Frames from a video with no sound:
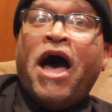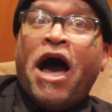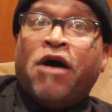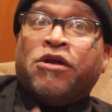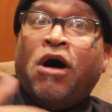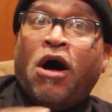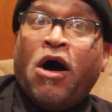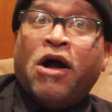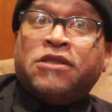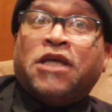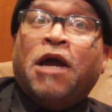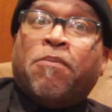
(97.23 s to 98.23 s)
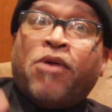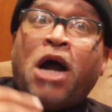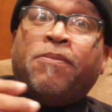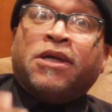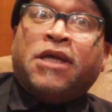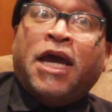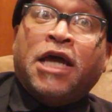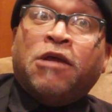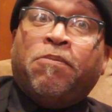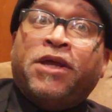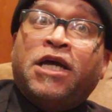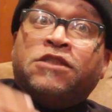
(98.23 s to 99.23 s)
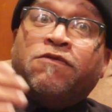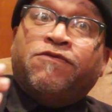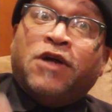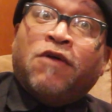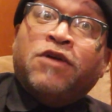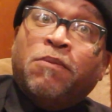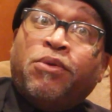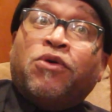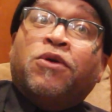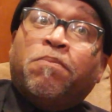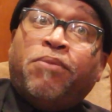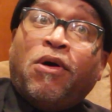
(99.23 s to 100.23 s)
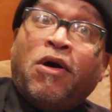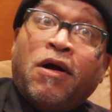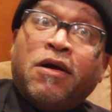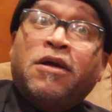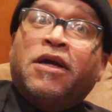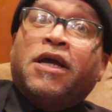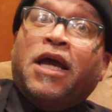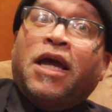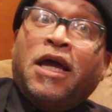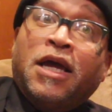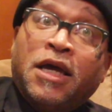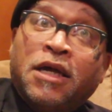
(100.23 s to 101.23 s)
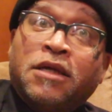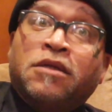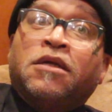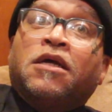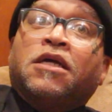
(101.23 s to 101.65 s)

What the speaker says: how the arts and propaganda plays a very important part in,